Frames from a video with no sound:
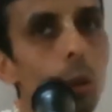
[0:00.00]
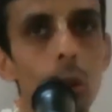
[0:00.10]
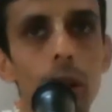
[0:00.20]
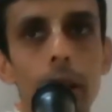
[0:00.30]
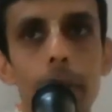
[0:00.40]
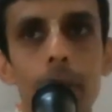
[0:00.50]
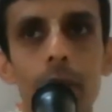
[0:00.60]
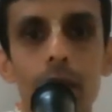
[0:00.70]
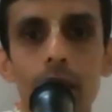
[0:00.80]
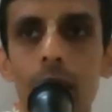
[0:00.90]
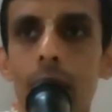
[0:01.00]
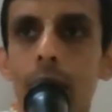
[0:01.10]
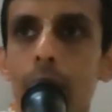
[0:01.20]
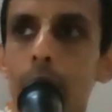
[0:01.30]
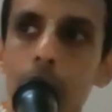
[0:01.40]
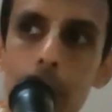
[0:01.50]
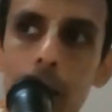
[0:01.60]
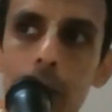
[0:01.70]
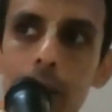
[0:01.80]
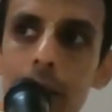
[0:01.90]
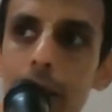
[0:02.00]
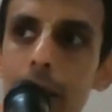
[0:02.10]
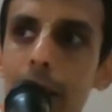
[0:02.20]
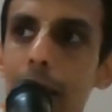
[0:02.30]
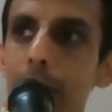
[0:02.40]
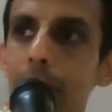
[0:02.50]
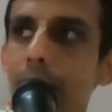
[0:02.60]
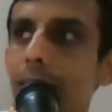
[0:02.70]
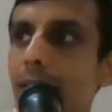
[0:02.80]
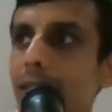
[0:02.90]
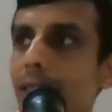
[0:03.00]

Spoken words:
Guru. Bhagavad Gita, what happened?